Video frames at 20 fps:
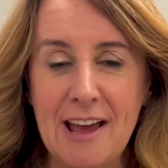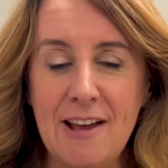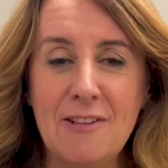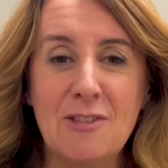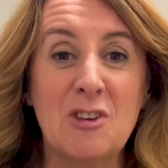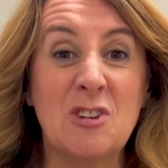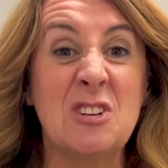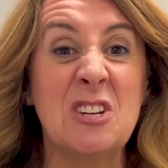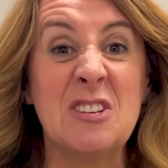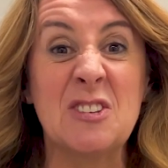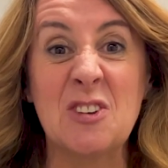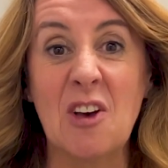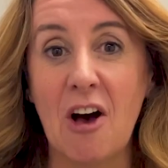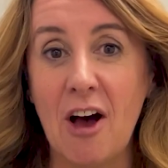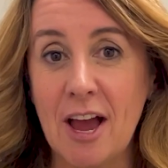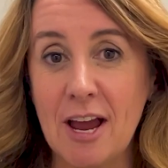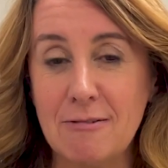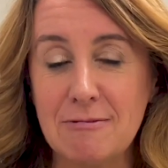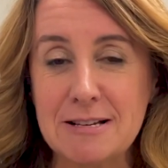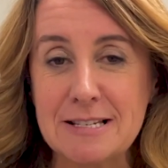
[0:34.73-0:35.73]
the
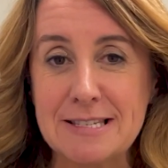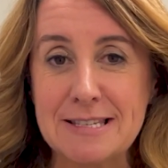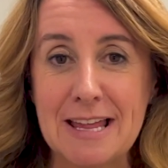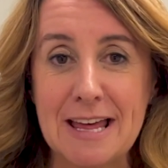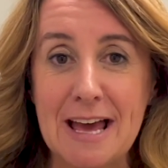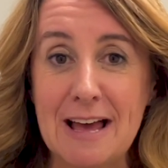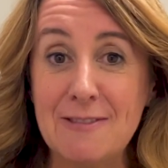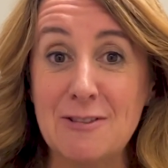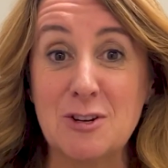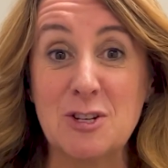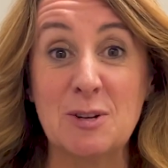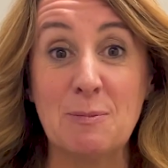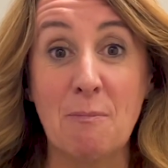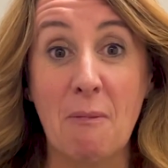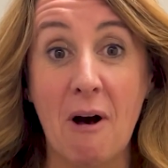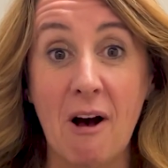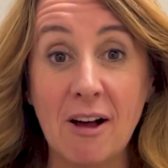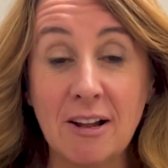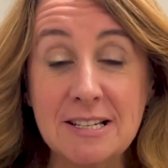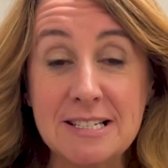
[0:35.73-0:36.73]
desire is there, the
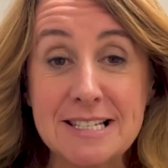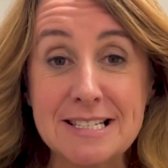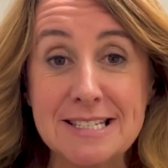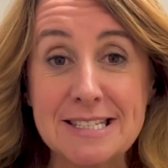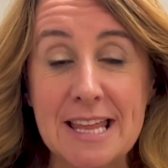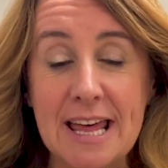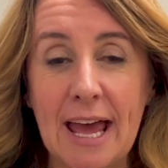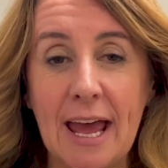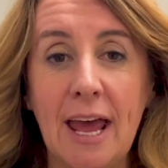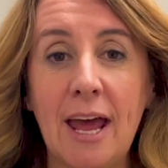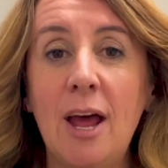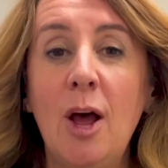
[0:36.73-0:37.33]
demand is there.